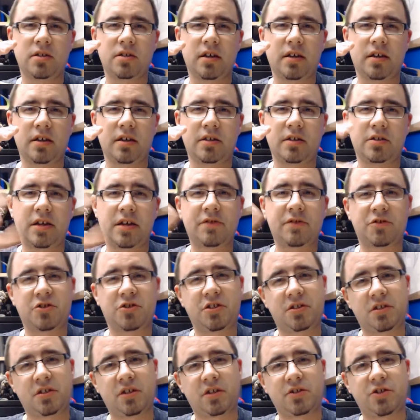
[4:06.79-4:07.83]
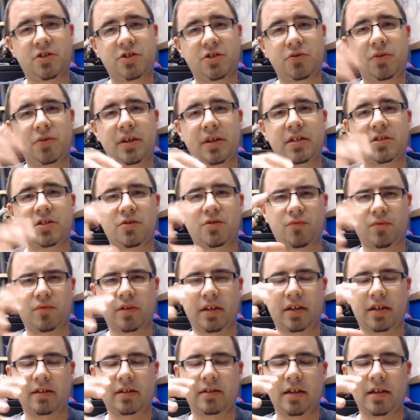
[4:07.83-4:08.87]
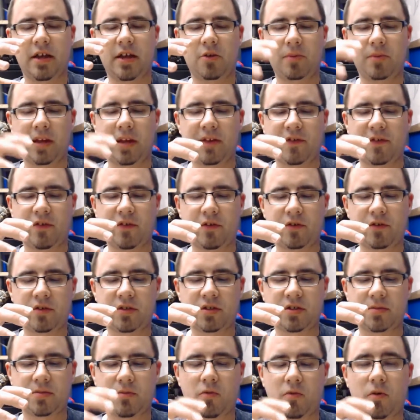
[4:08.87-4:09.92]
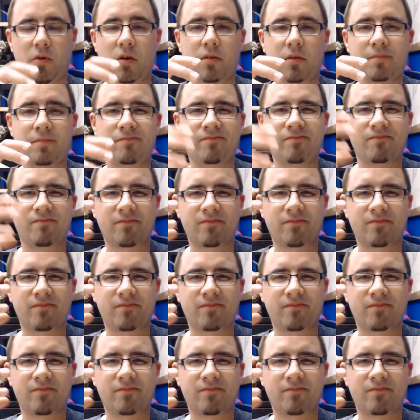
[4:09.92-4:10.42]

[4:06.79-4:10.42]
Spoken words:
after she's done shooting, to really help give her some more